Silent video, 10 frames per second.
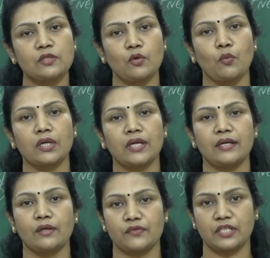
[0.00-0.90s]
so what
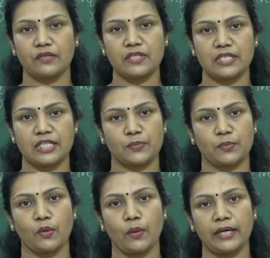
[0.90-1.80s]
kind of service it is
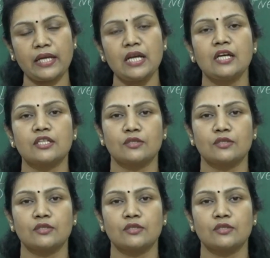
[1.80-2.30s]
providing,